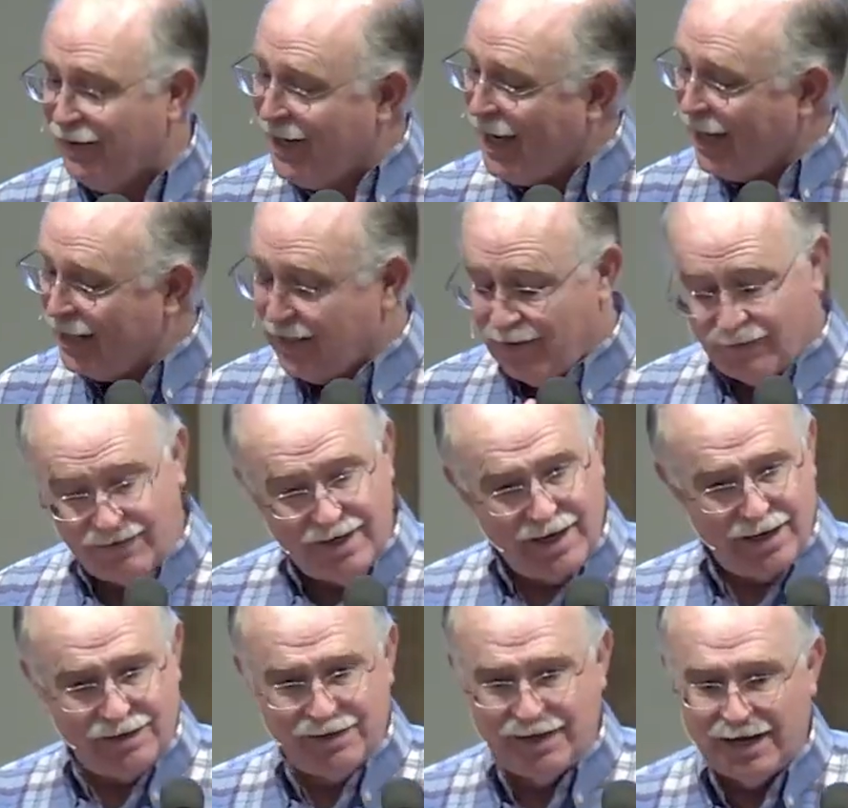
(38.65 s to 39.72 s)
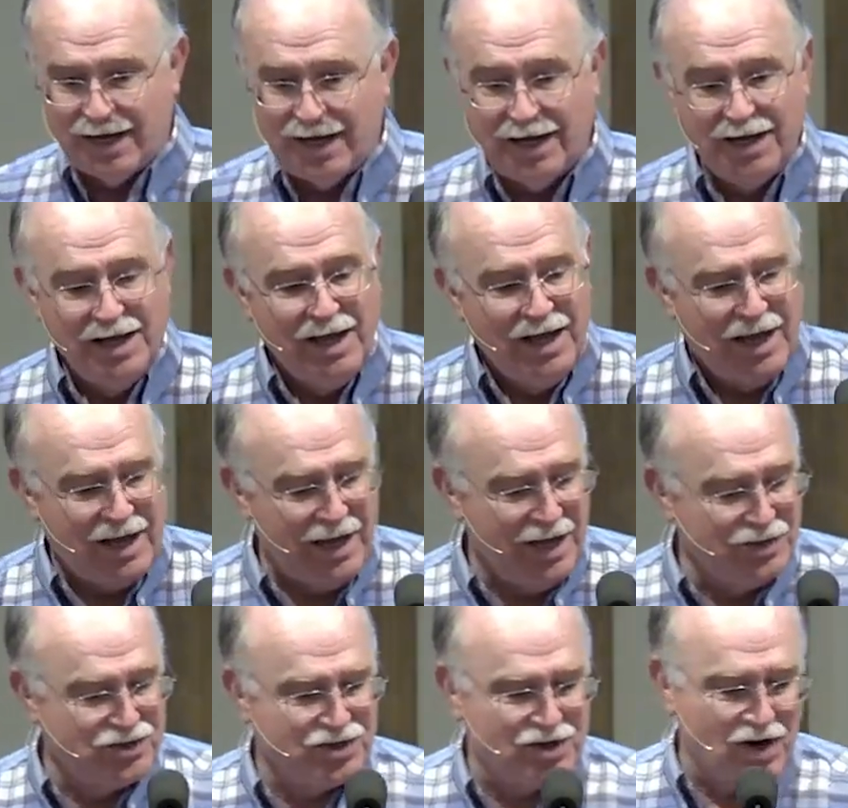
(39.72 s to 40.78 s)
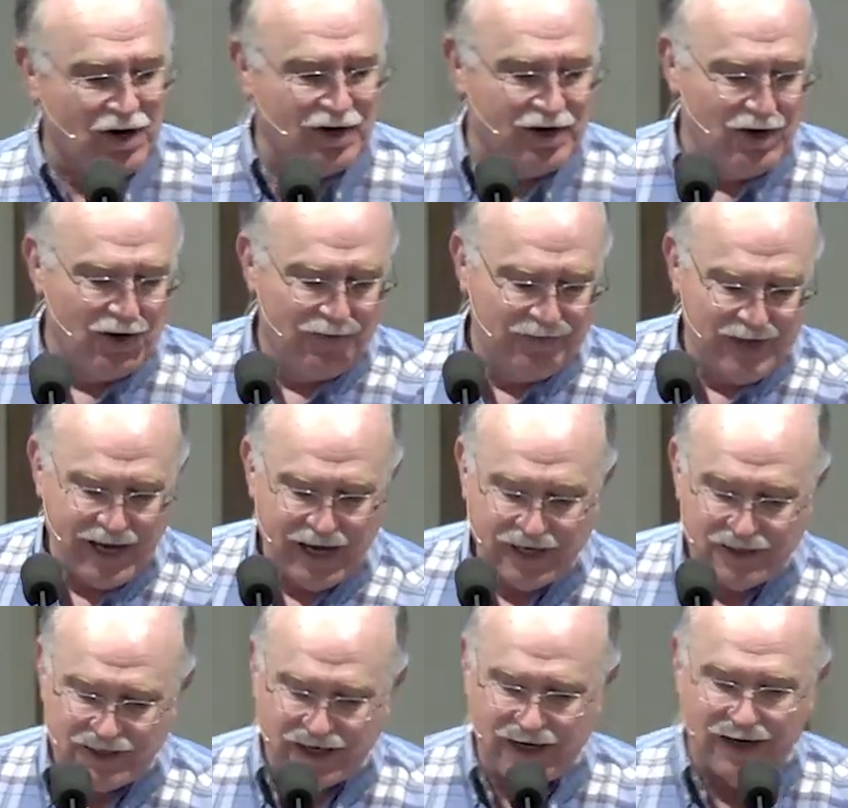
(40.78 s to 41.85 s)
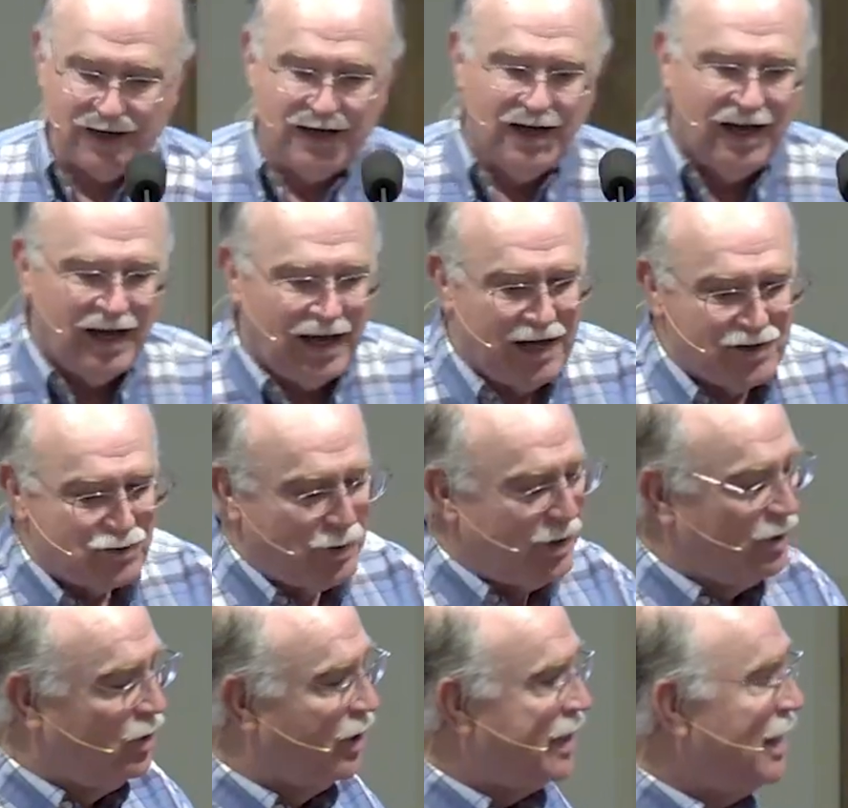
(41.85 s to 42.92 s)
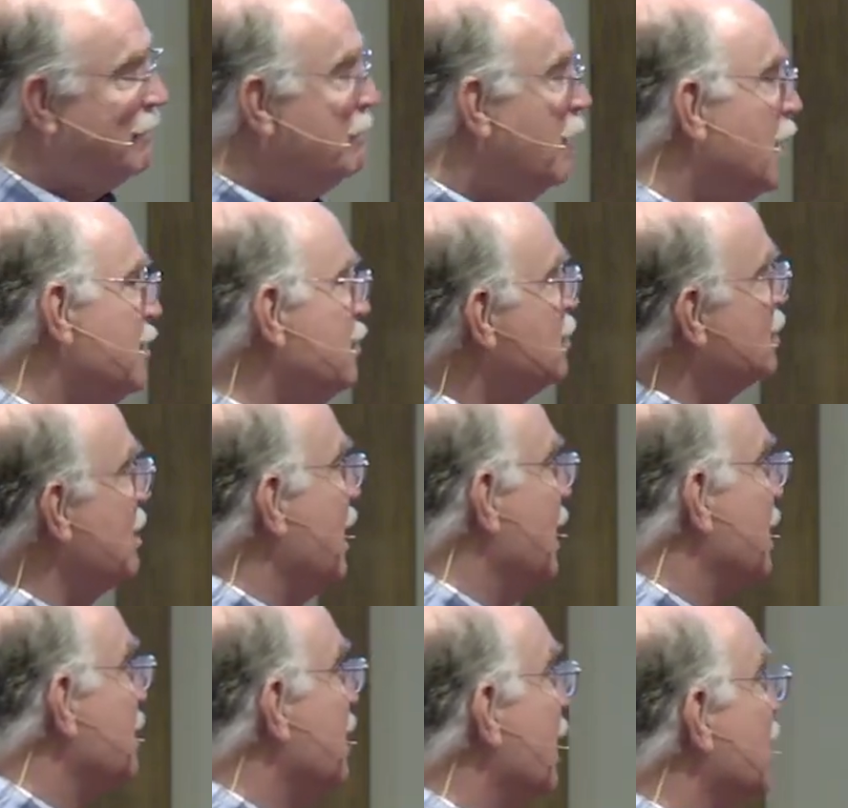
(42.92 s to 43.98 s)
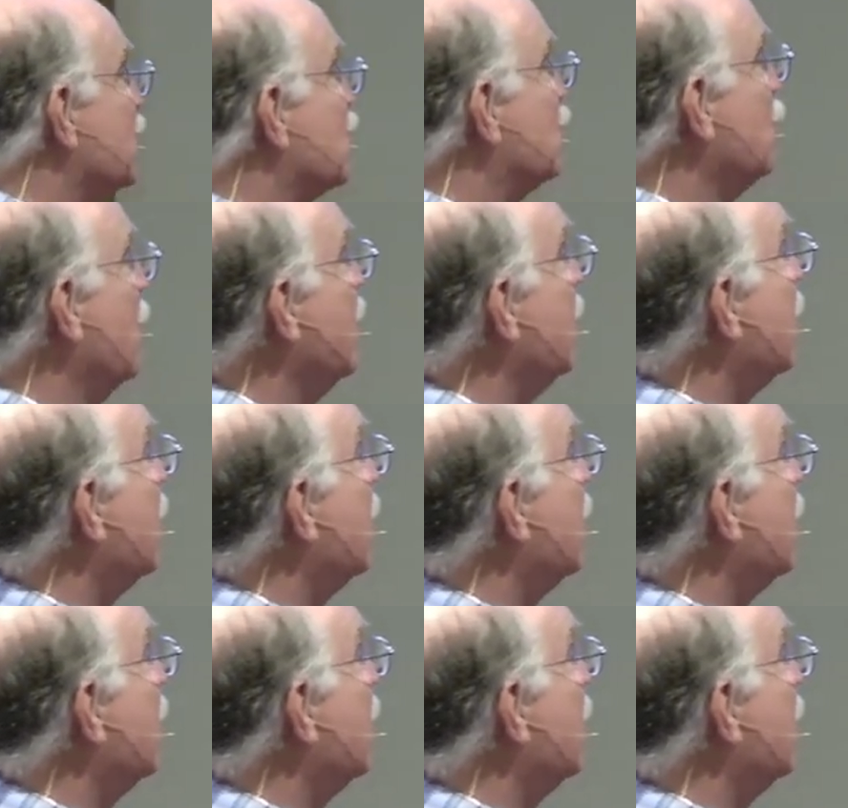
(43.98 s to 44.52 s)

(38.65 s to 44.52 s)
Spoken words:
You're getting a head start on that as we look at Mother's Day next